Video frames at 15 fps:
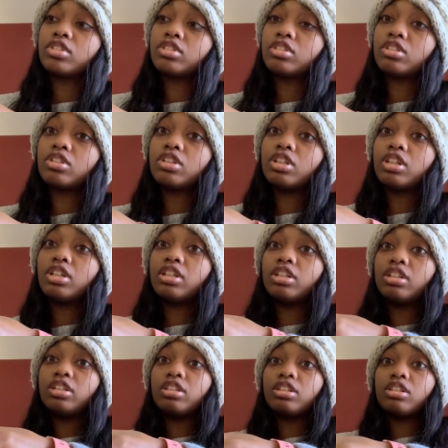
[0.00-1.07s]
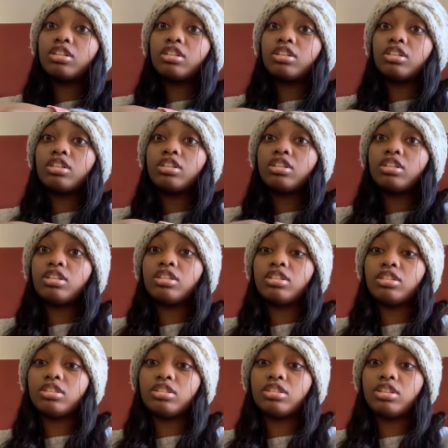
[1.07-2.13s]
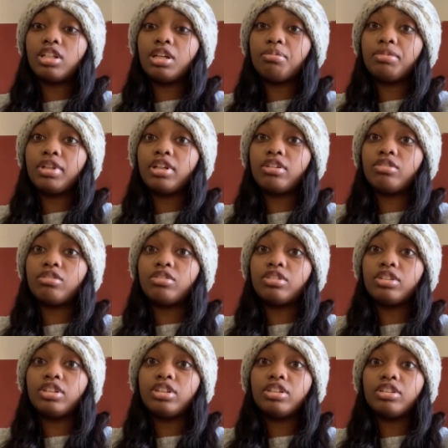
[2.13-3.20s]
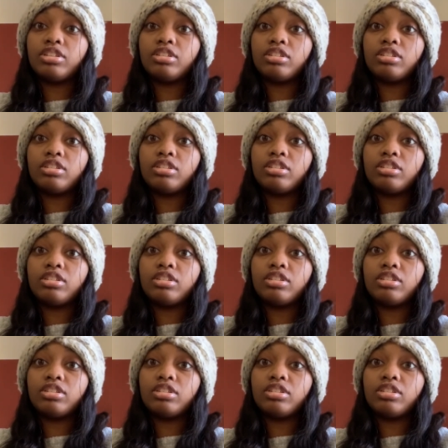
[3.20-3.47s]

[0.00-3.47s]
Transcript: Go ahead and slap that on there.